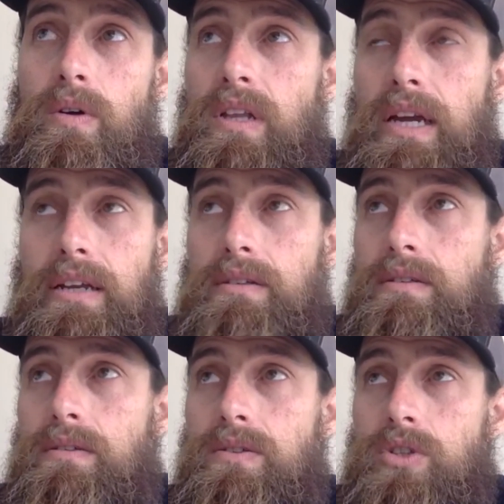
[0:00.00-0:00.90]
like
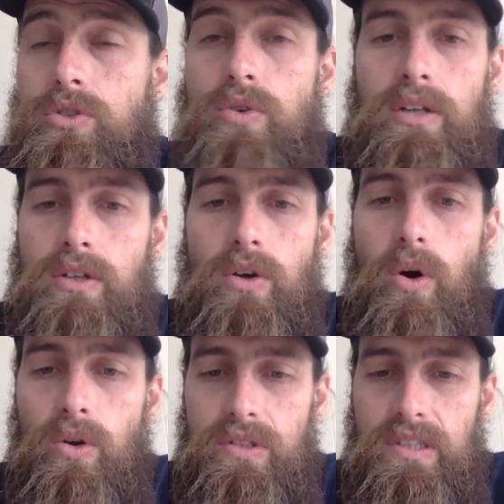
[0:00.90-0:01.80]
strict
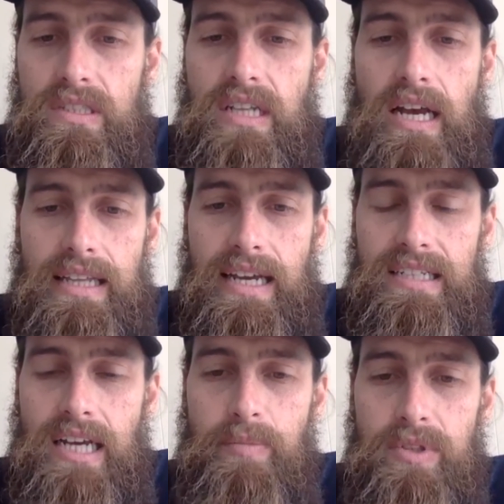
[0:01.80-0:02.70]
goals. It's not that
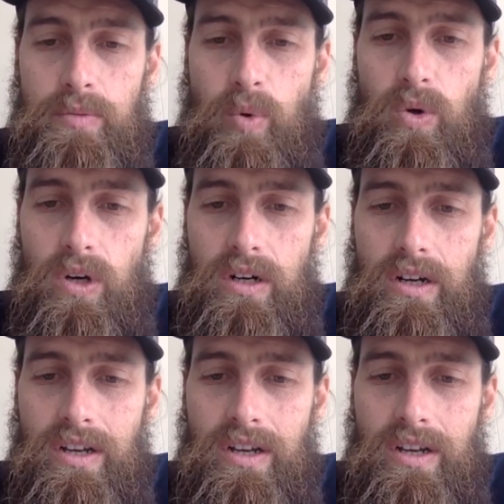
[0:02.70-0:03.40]
type of sport.